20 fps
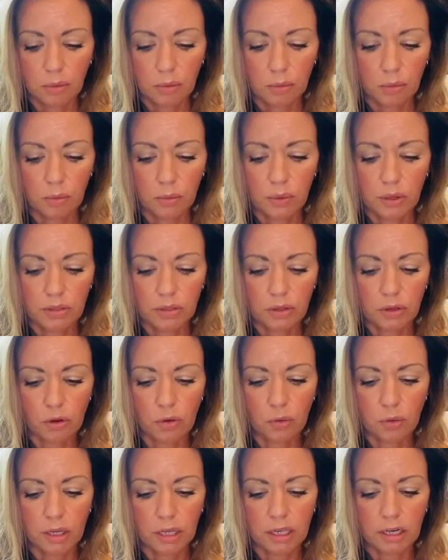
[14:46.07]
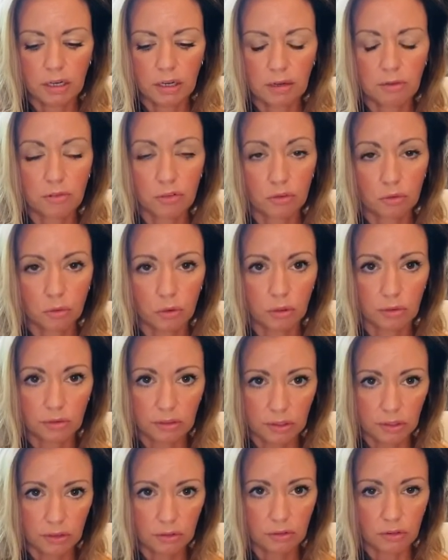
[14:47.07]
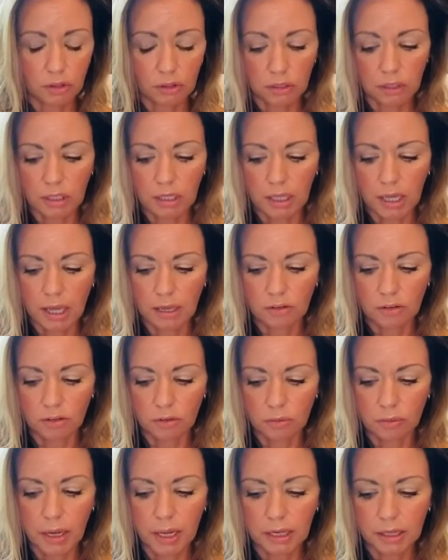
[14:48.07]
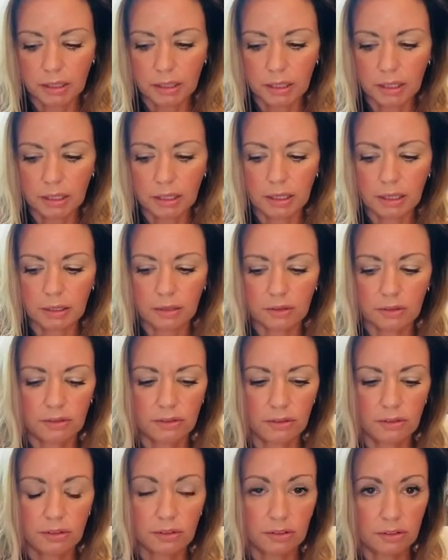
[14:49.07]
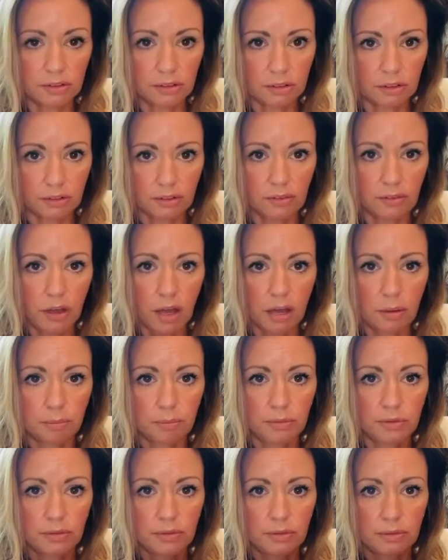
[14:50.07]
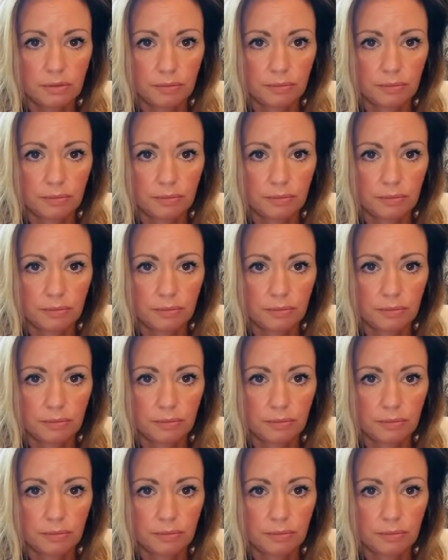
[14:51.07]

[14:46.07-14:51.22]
What the Queen of Swords is looking at directly is the Six of Cups.